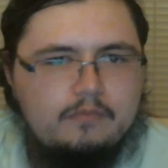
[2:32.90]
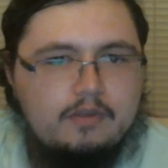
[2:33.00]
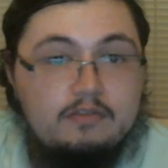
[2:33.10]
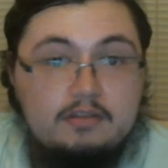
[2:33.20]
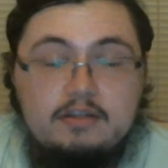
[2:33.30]

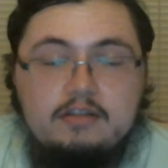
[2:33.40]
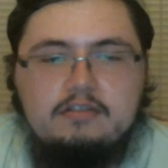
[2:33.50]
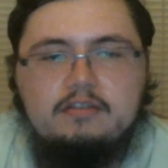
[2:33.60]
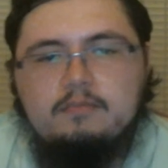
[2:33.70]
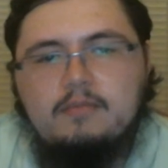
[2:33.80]

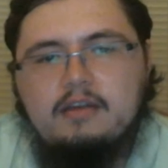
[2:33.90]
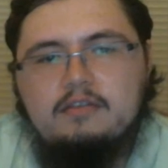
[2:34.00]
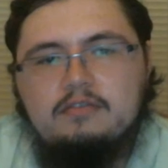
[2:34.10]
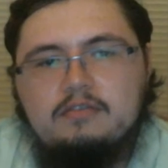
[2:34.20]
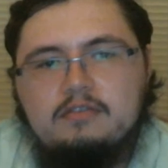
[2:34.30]
suggestion my
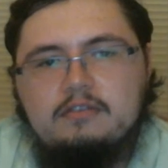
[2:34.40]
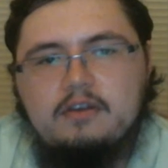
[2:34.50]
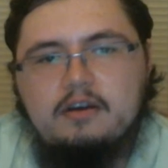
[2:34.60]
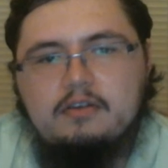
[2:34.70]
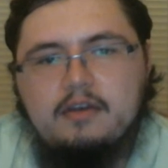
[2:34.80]

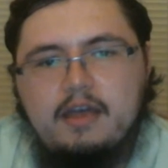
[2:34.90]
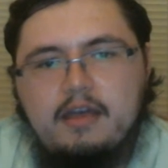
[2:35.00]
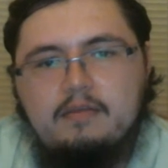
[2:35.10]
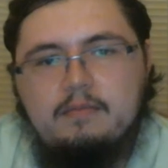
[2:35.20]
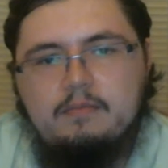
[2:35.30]
instructor
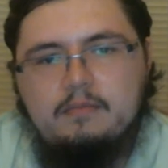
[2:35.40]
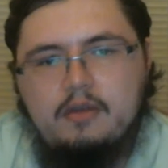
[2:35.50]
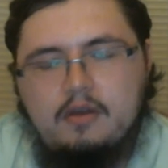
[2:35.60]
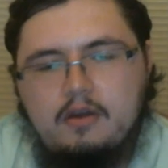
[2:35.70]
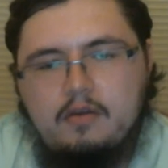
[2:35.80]
had
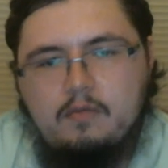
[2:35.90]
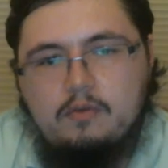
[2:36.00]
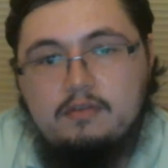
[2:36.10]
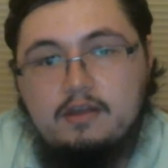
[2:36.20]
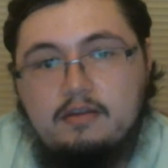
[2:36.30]

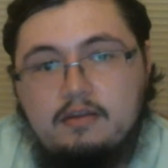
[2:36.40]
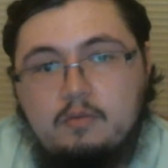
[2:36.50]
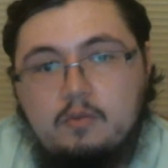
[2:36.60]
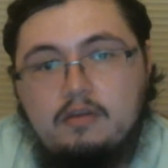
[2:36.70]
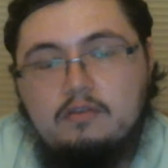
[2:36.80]
for
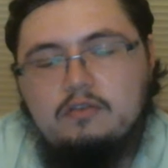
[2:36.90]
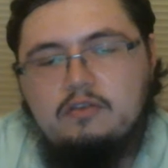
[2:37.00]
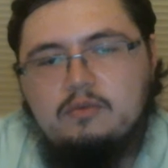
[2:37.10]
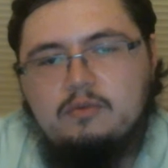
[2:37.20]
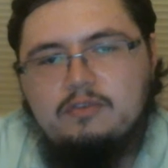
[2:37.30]
studying was
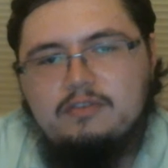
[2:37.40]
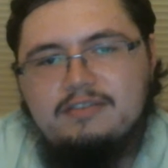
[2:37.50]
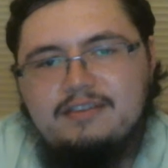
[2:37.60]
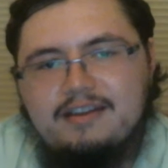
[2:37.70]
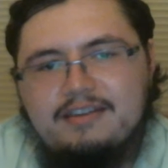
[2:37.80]
to
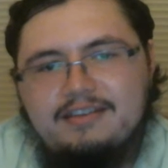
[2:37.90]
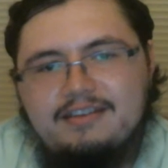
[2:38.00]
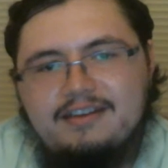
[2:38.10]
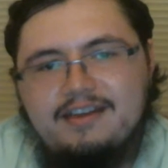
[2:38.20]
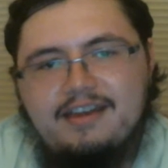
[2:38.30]

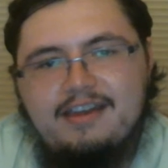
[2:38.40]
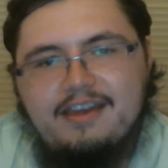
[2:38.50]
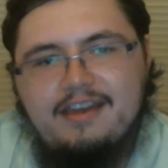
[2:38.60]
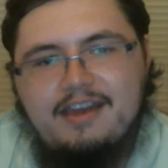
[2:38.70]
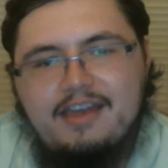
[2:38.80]
study
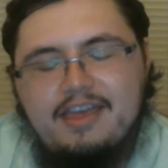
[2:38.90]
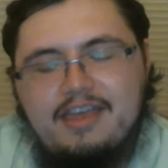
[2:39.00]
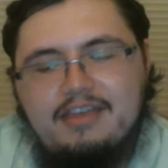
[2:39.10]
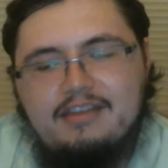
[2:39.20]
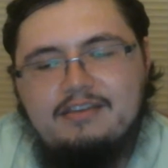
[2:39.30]

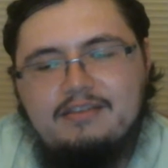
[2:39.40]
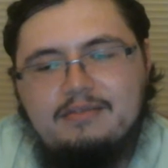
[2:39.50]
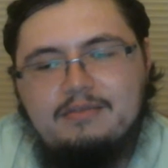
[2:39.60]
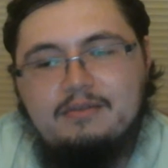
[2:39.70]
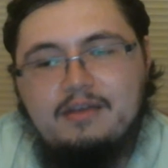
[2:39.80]
in
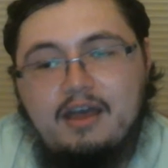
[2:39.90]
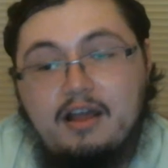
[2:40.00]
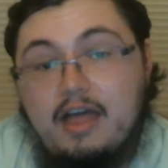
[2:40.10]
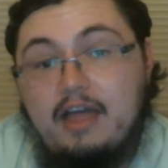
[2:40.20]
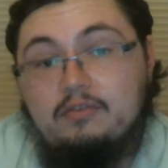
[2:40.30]
a
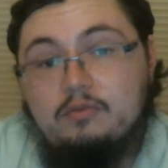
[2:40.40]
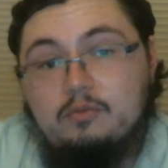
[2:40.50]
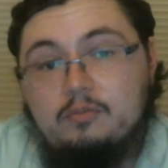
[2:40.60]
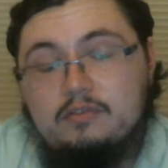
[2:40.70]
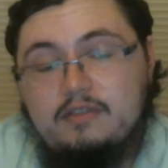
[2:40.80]

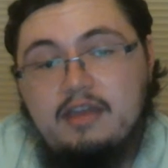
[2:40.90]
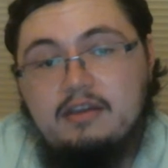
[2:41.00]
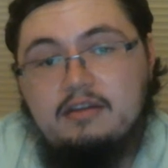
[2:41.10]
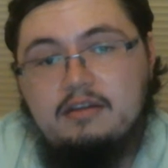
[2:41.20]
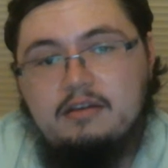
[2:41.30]
classroom
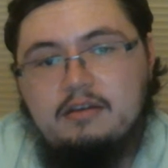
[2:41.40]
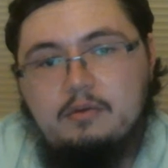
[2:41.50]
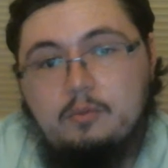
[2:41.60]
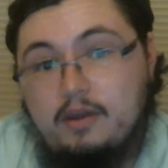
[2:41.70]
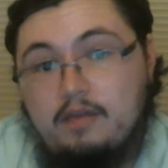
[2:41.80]
setting,
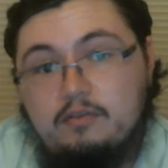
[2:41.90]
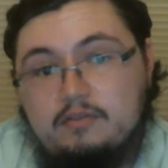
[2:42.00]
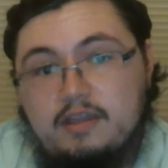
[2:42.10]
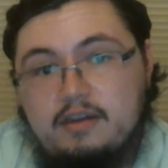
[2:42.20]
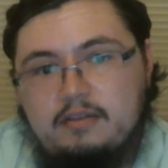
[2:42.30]
or whatever
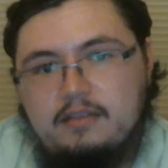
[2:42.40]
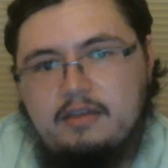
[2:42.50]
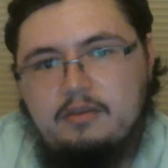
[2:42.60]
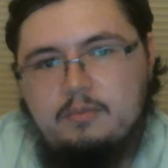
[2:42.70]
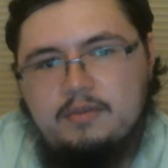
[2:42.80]
setting
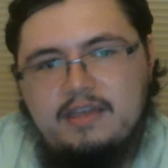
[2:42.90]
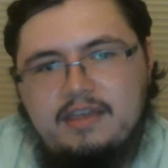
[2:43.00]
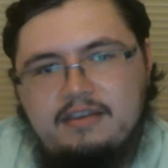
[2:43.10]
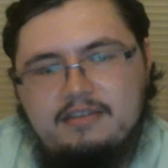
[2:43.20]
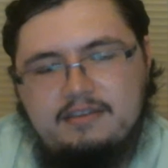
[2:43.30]
that you'd be
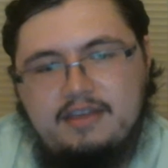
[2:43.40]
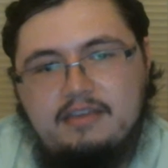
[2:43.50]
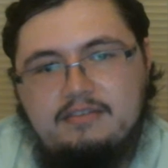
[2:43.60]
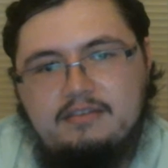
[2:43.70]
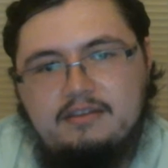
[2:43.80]
taking the
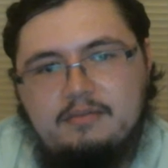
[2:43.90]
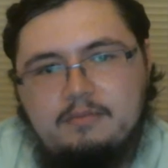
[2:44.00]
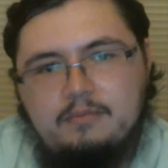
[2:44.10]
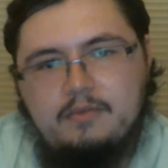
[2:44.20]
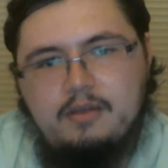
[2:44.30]
test in,